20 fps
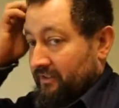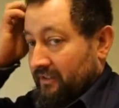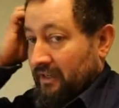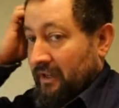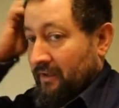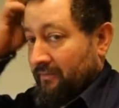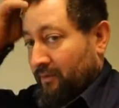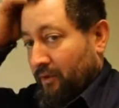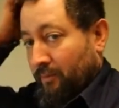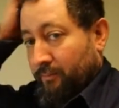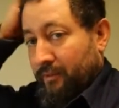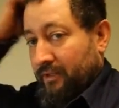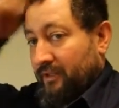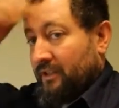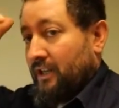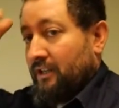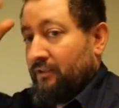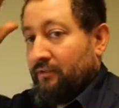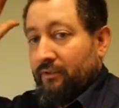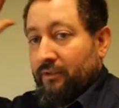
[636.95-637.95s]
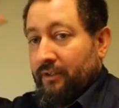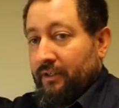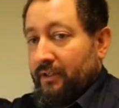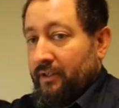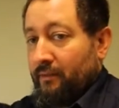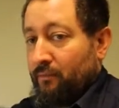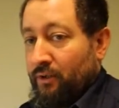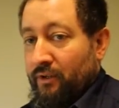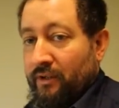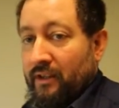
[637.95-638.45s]
and I've not been
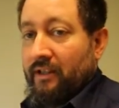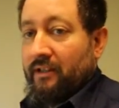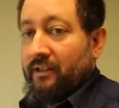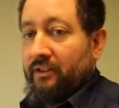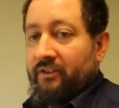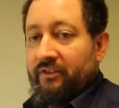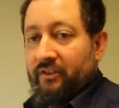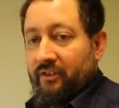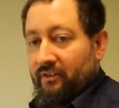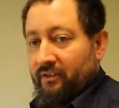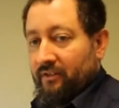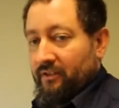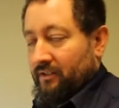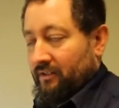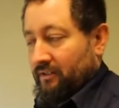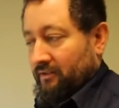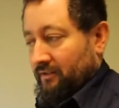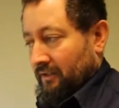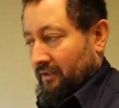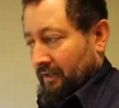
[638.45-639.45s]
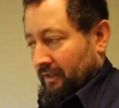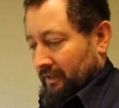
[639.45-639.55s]
calculating what that is in